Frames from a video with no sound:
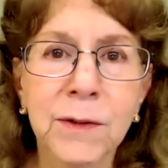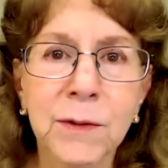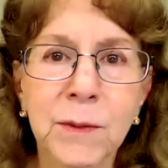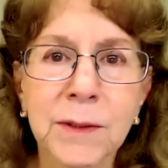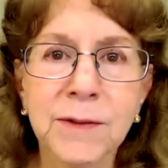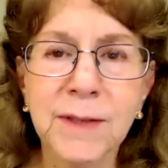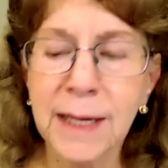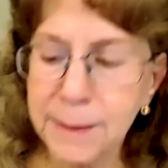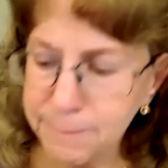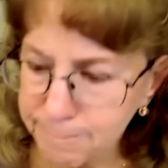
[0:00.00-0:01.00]
you will
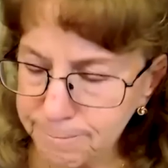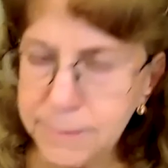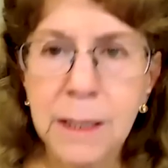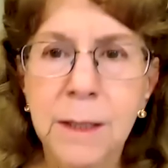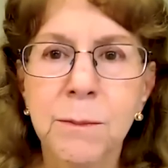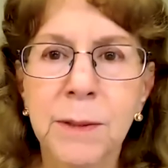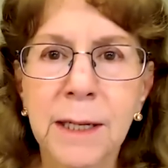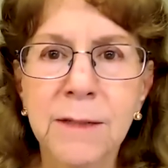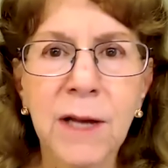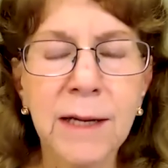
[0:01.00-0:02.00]
say,
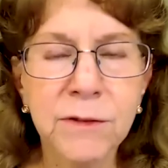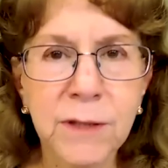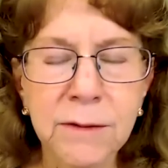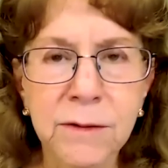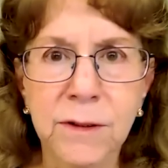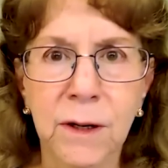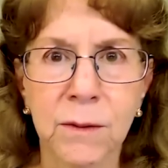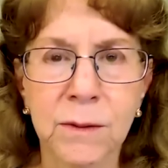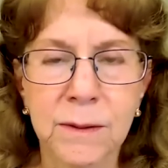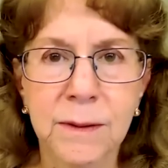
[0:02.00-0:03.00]
because I said so,